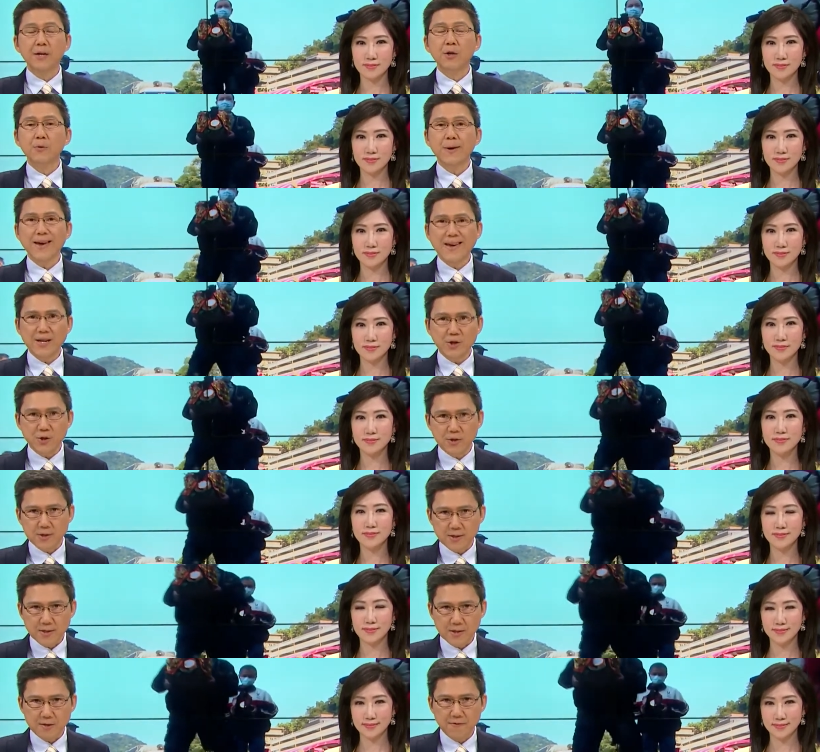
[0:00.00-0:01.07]
Speaker 1: new
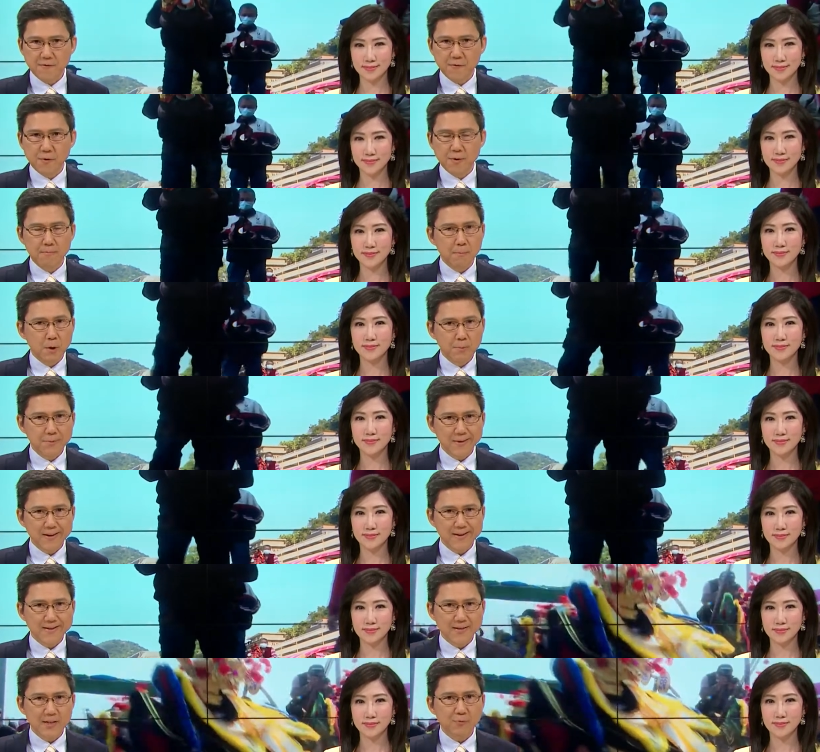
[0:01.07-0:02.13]
agency for
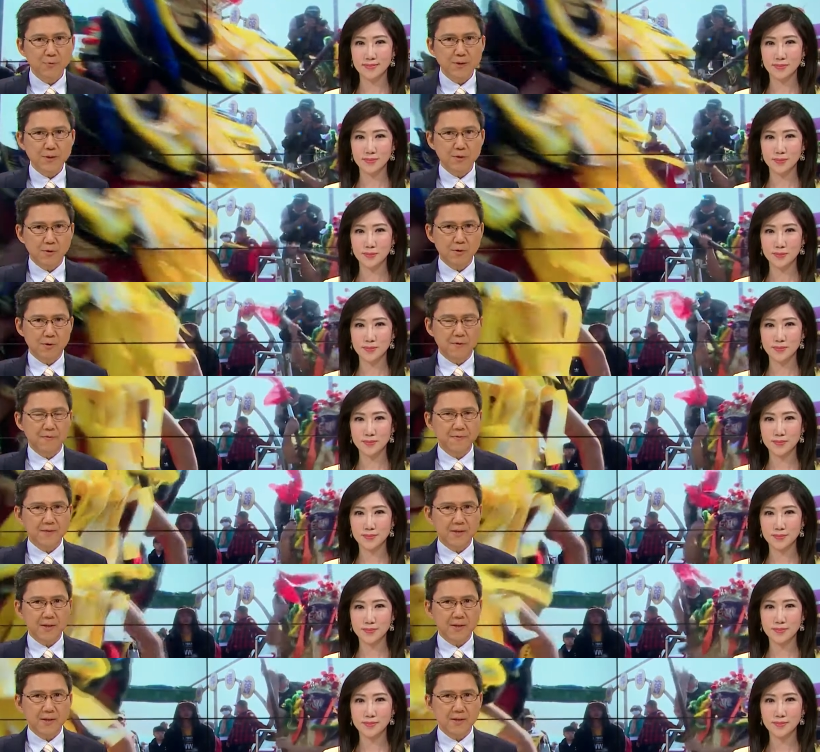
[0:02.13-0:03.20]
mobilizing reserves
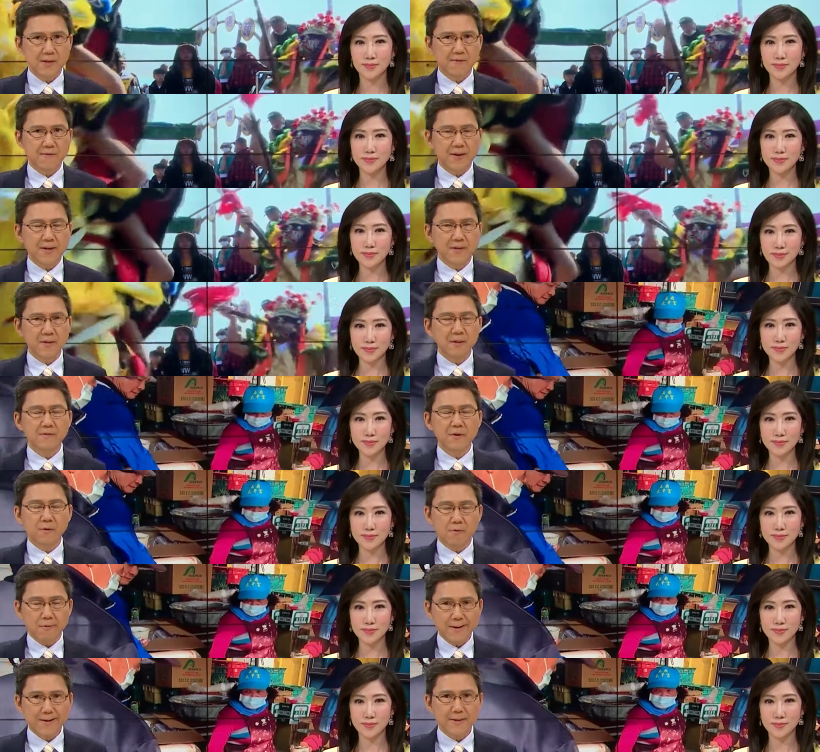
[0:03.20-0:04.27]
in the event of a
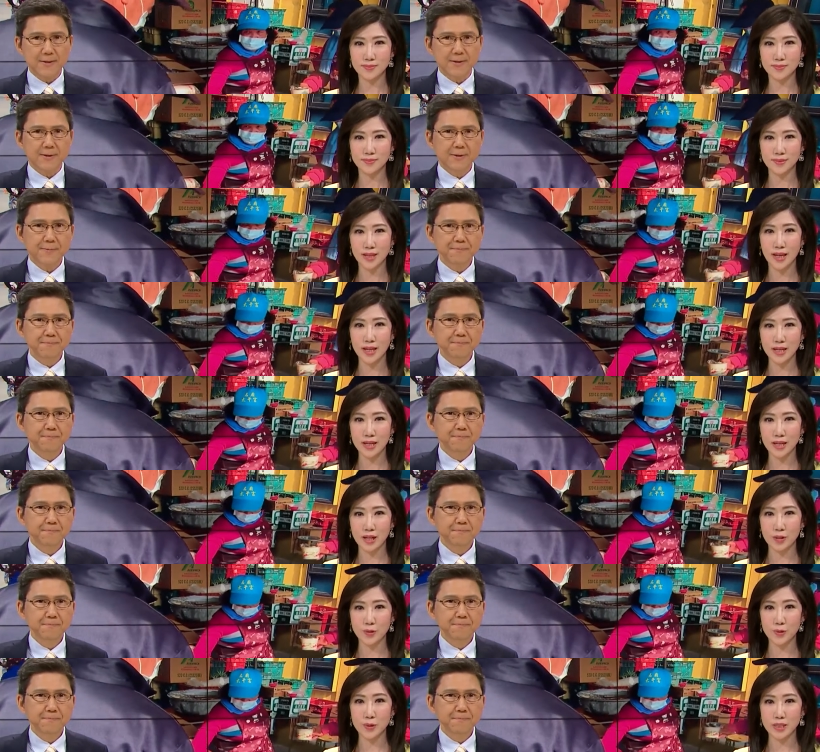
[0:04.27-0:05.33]
crisis.
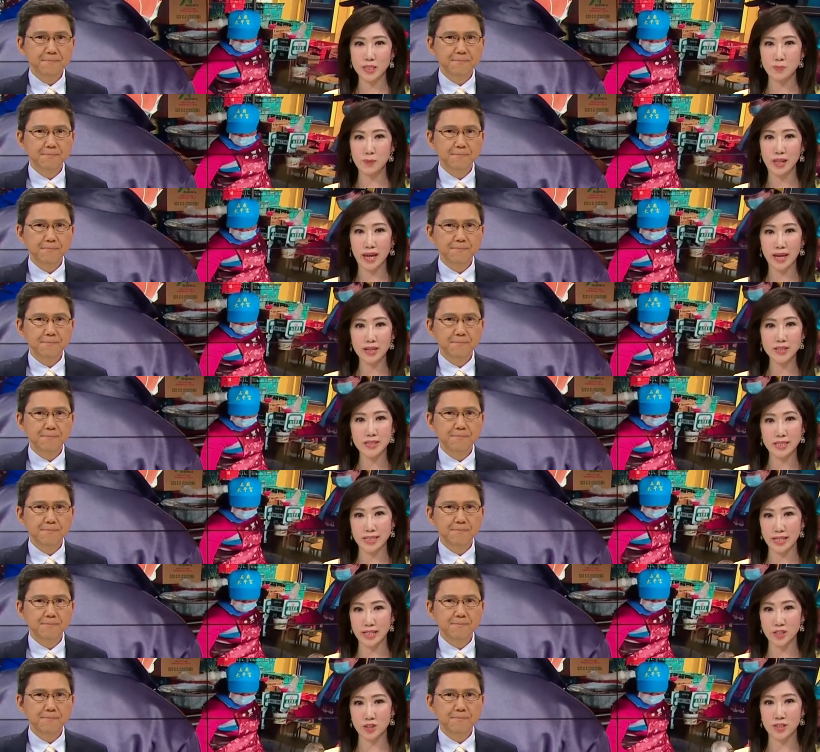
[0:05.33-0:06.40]
Under its plan,
Speaker 2: the
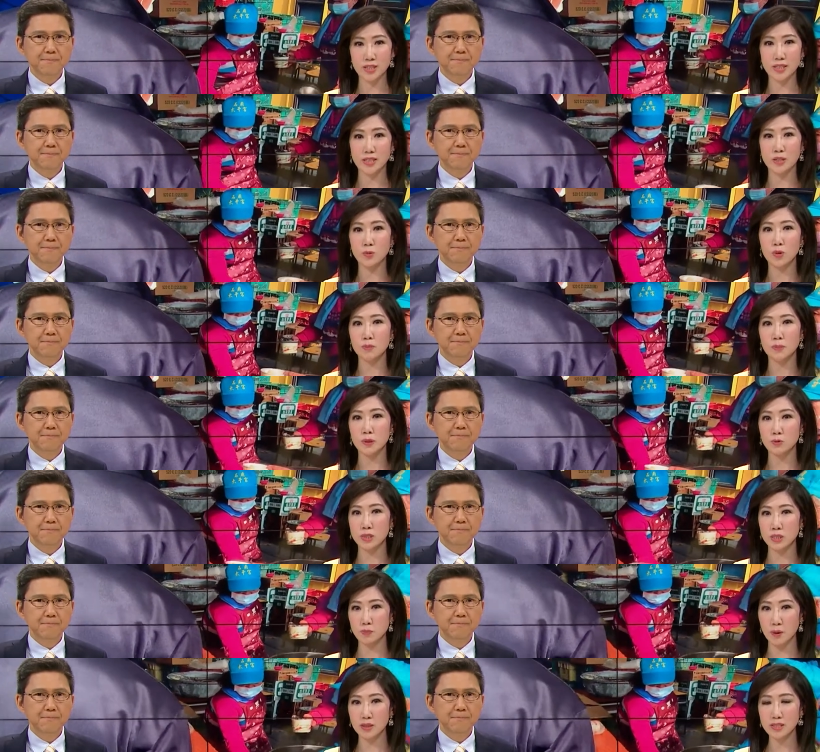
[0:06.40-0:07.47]
agency will be
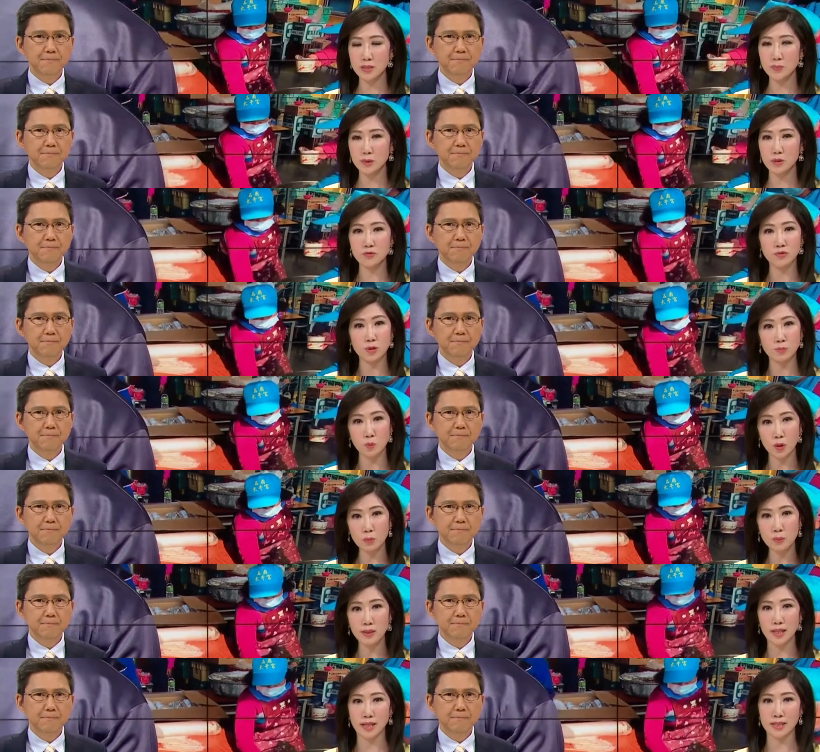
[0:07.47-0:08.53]
responsible for
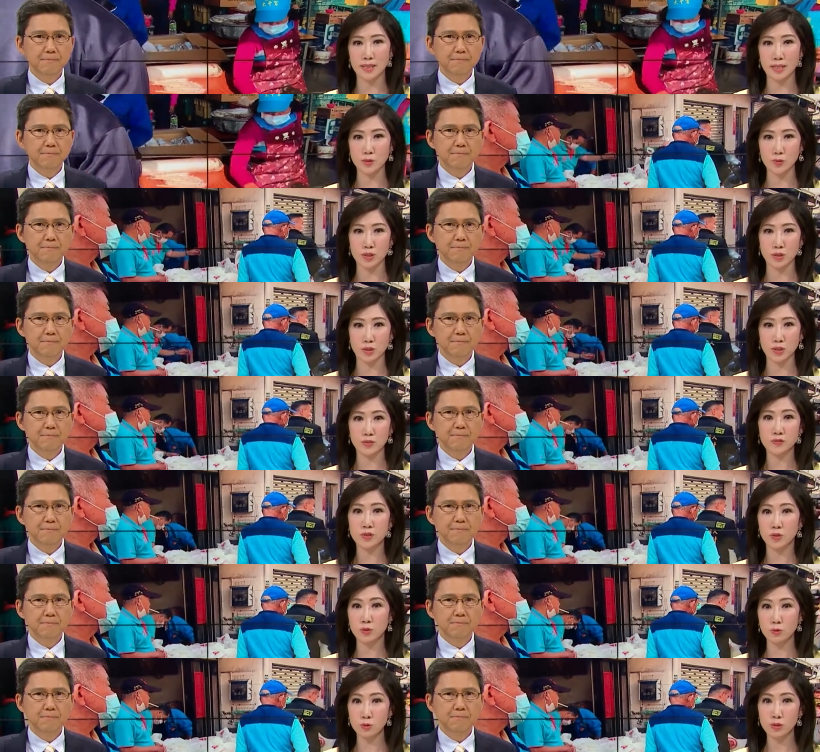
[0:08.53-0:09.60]
mobilizing reserve
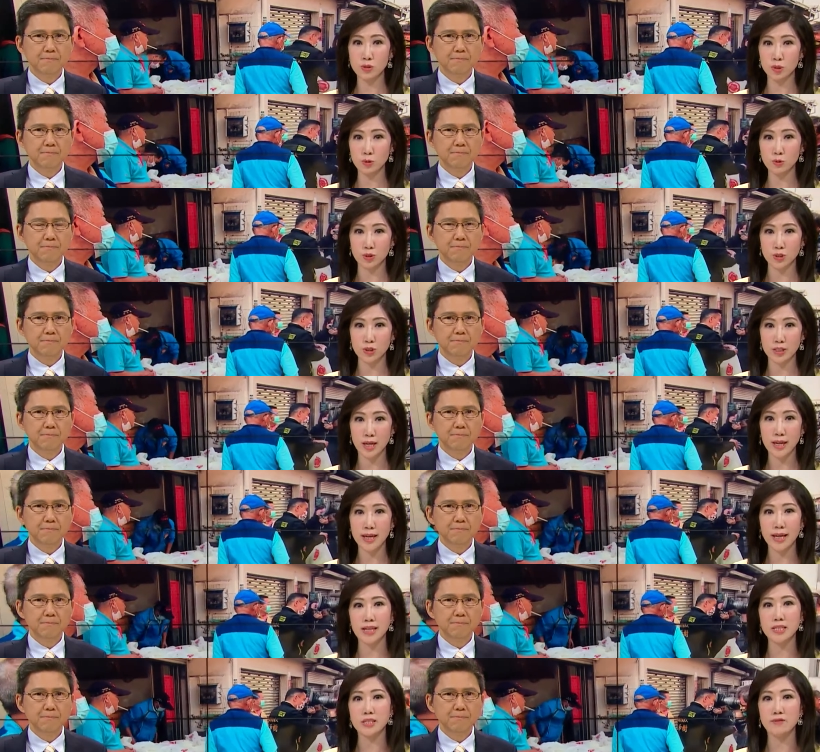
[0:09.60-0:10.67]
sol soldiers
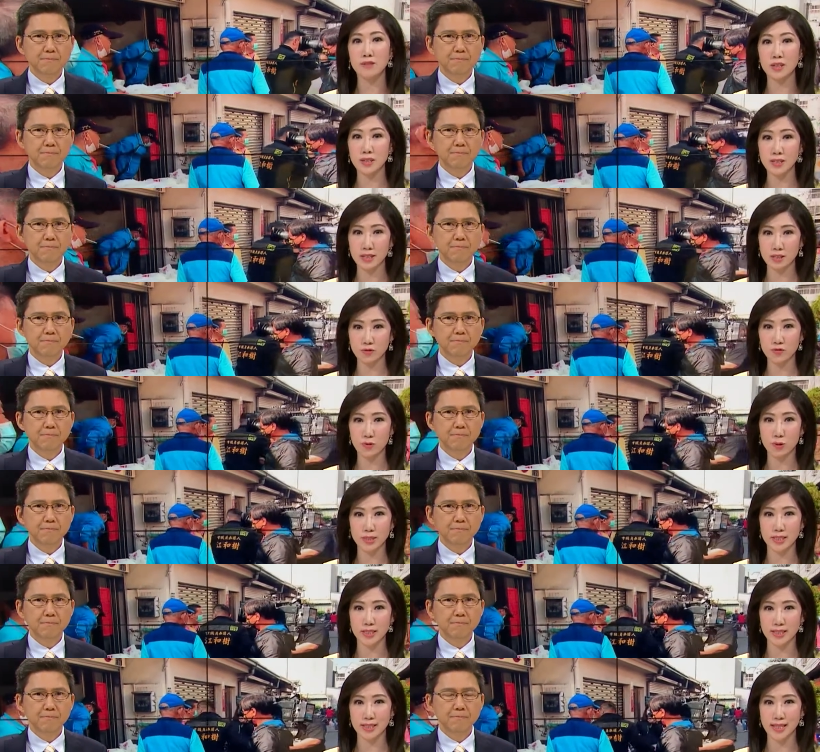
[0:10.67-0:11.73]
and civilian
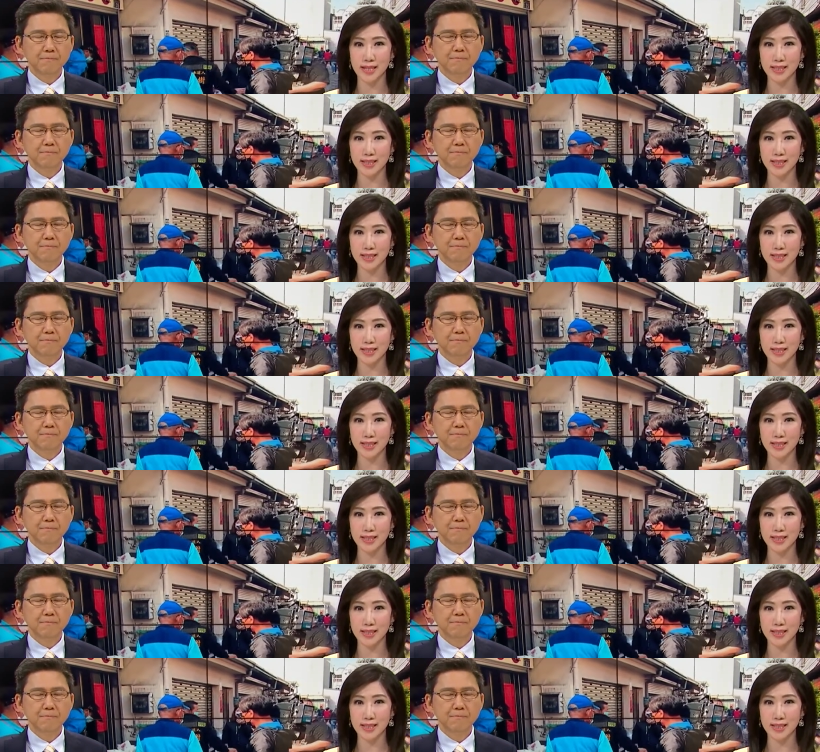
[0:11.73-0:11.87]
forces,